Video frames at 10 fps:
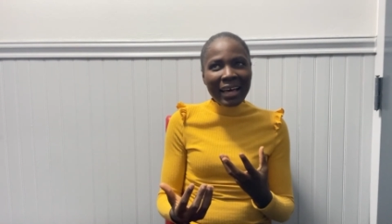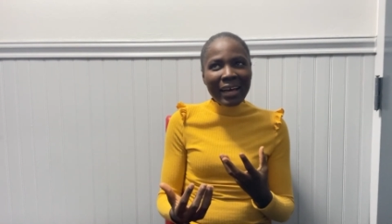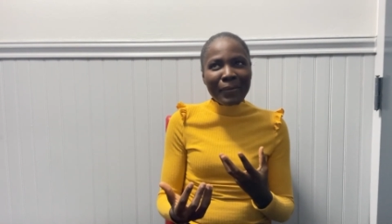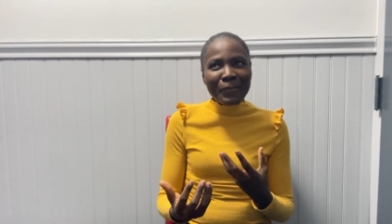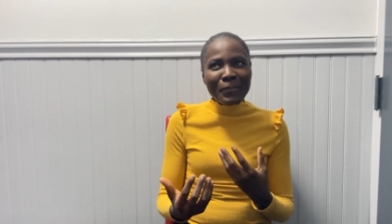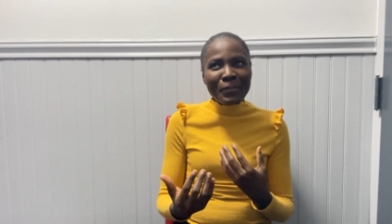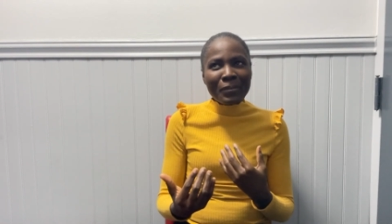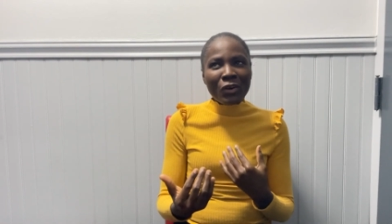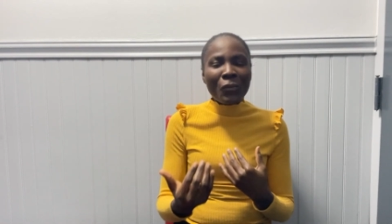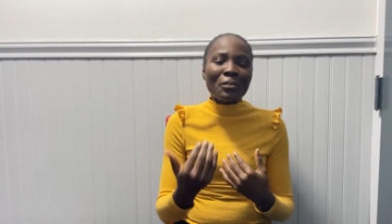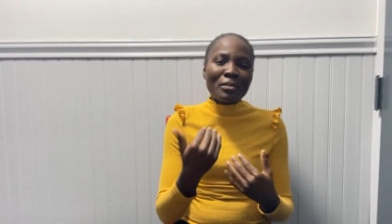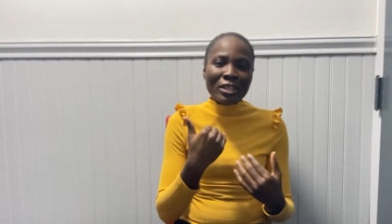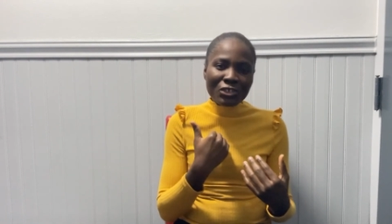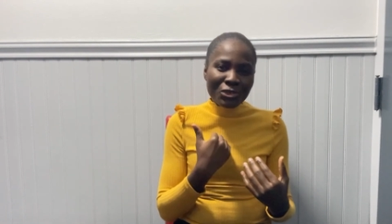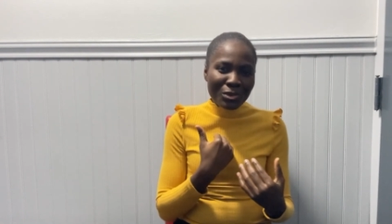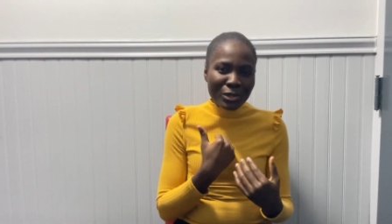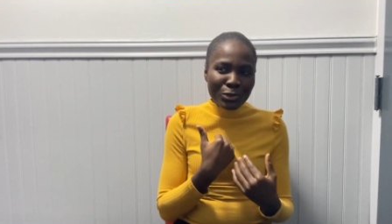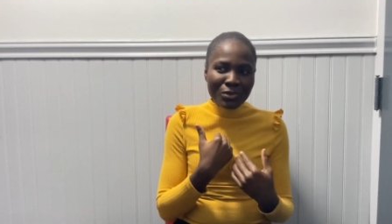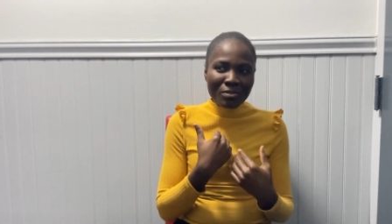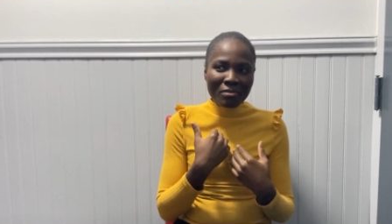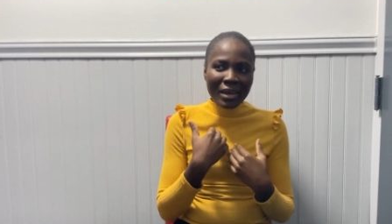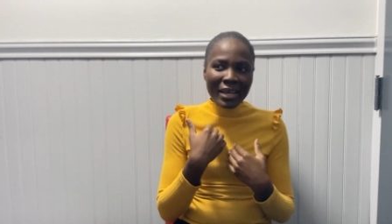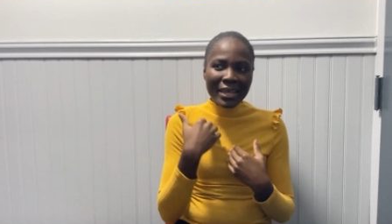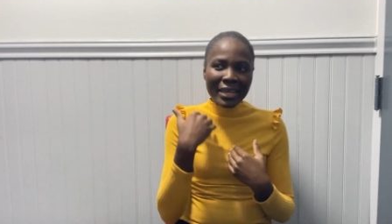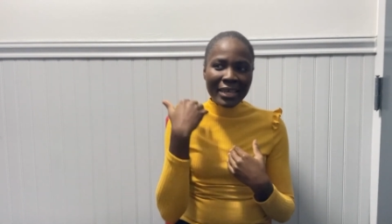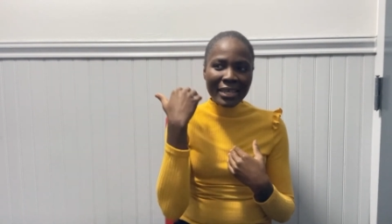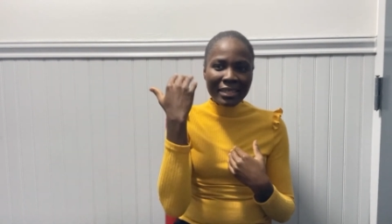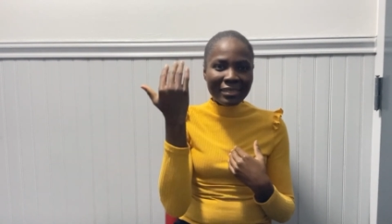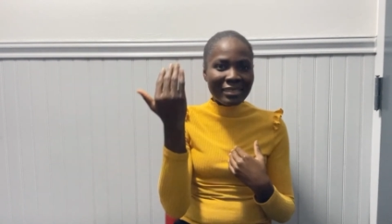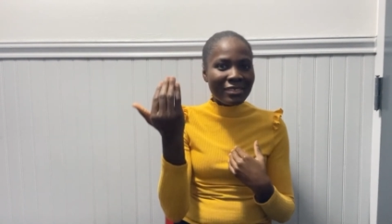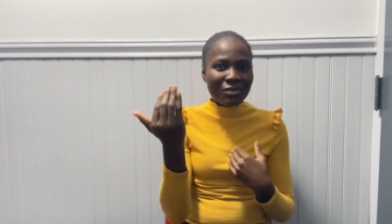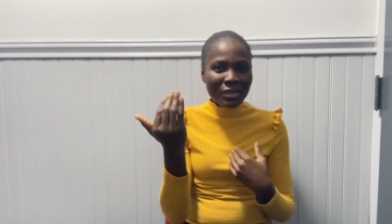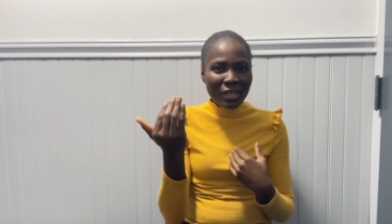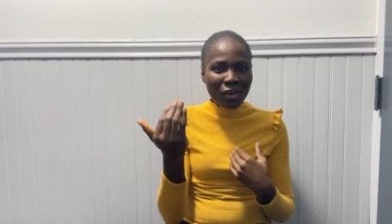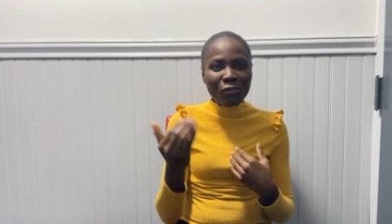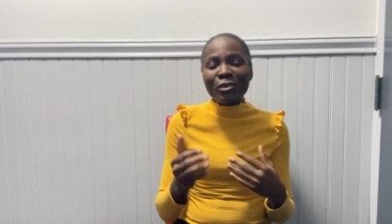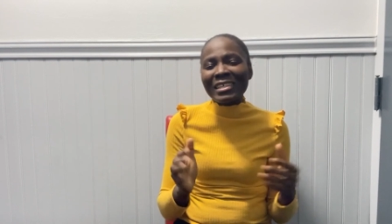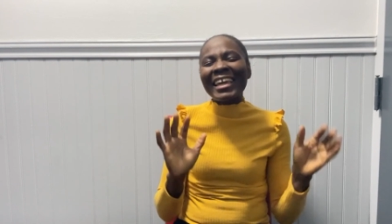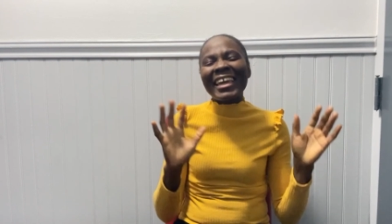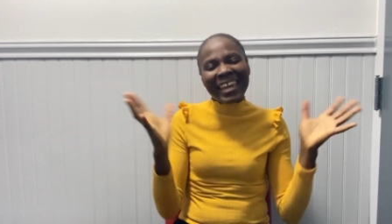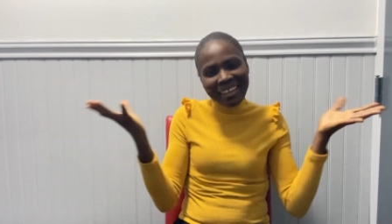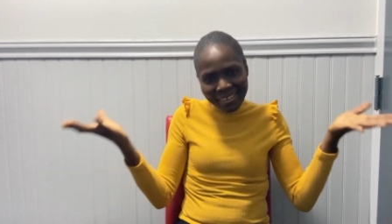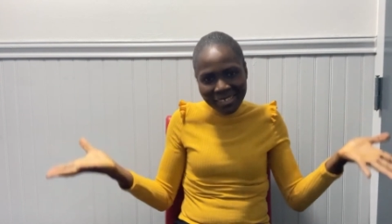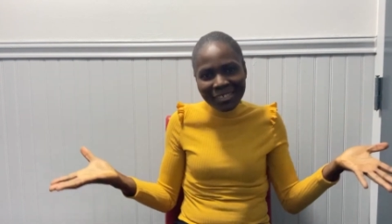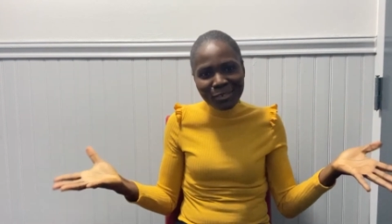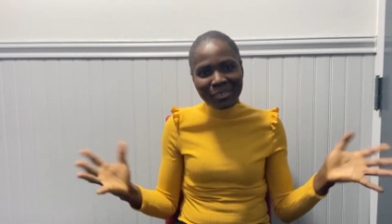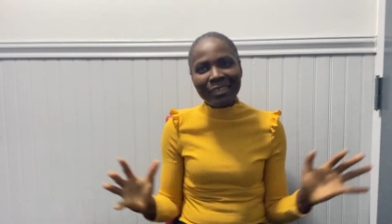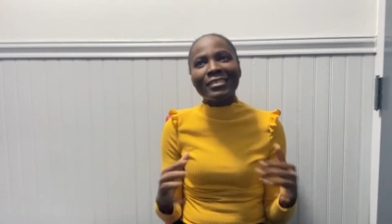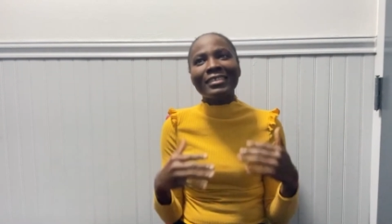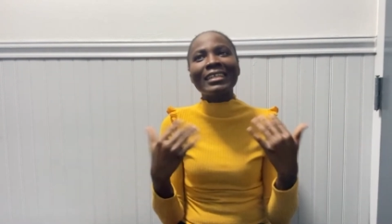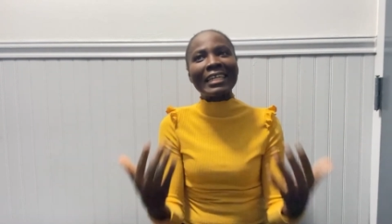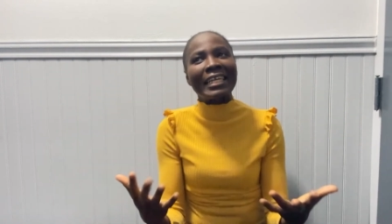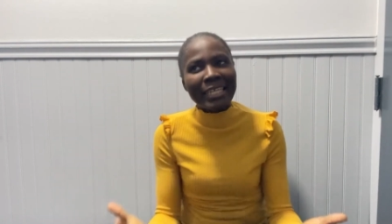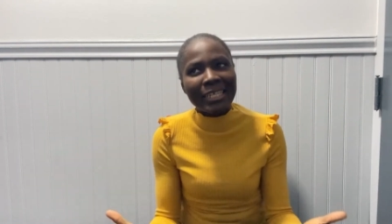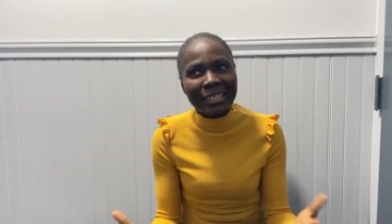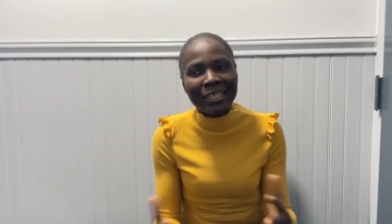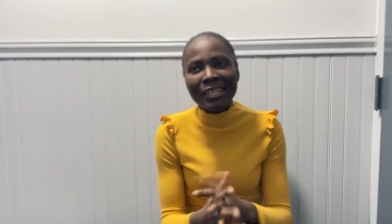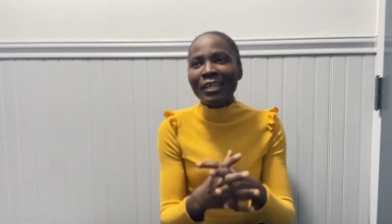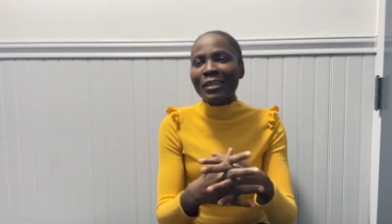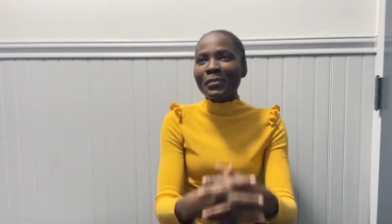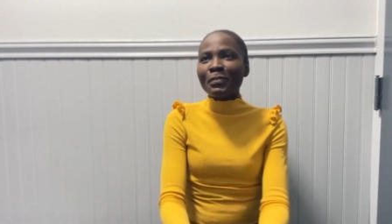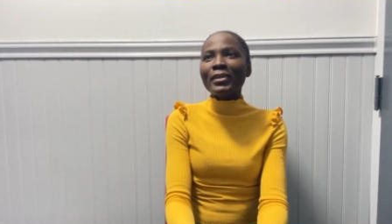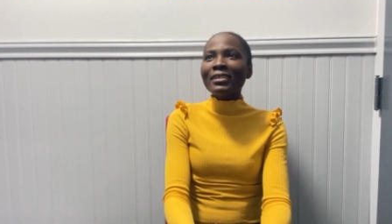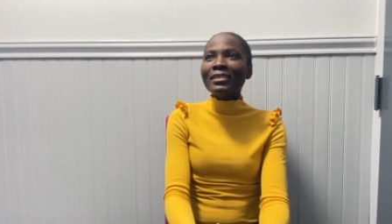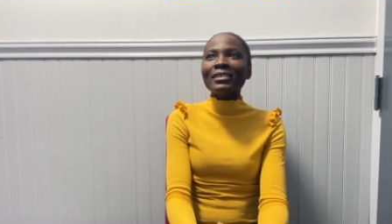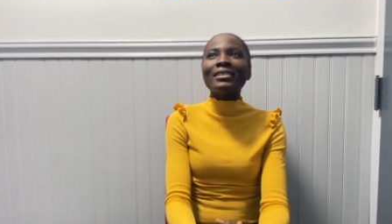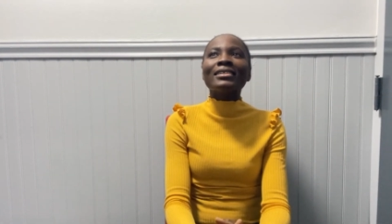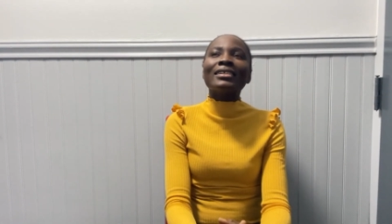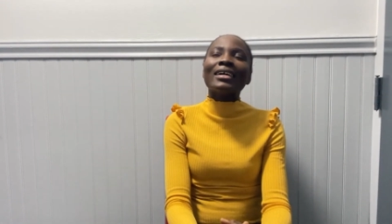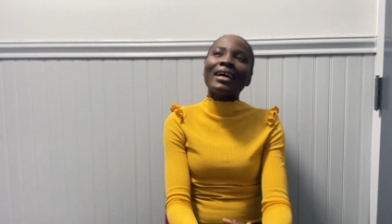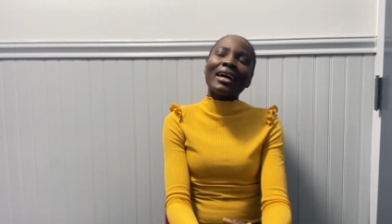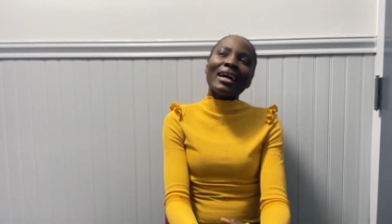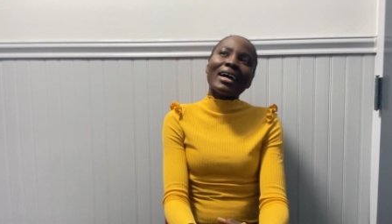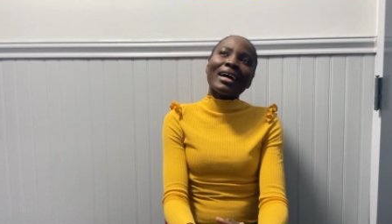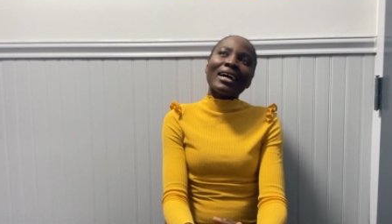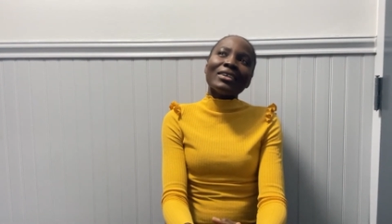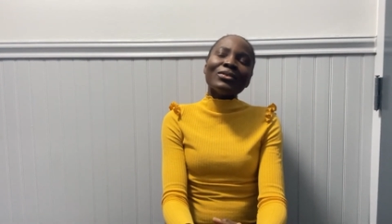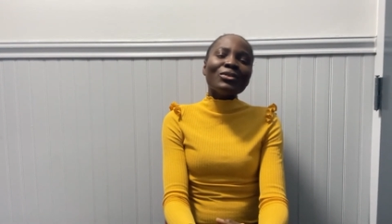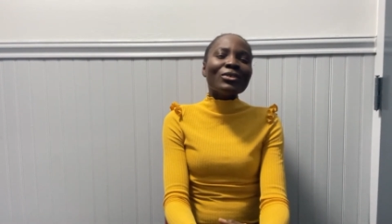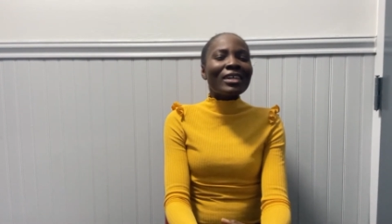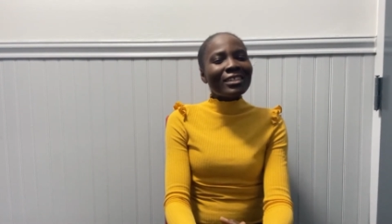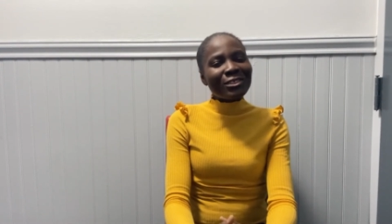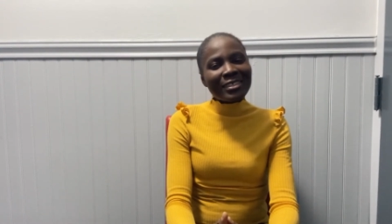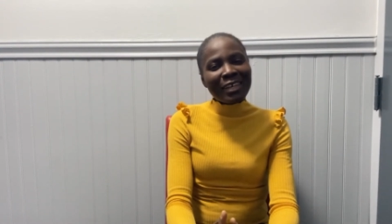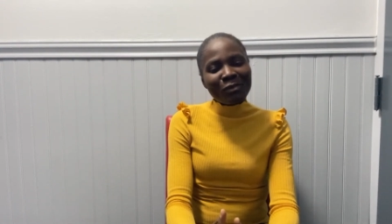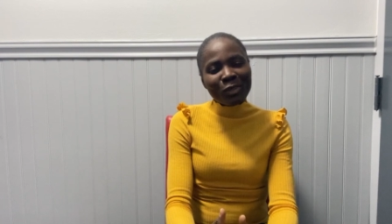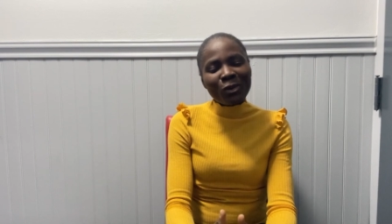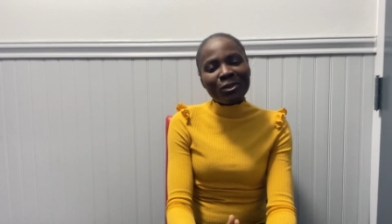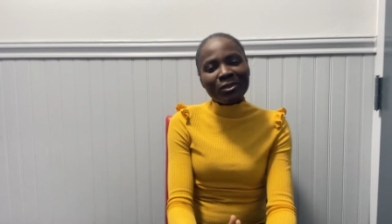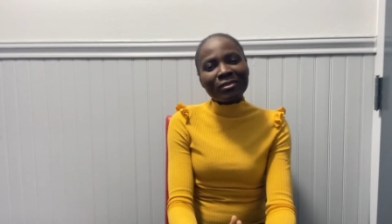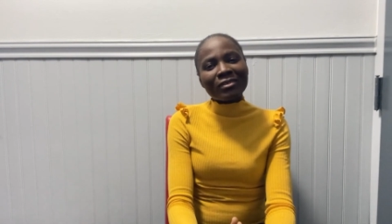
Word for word: um, commensurate to my degree. Of course, I cared, not that I didn't care, but you know, you can't just have it all.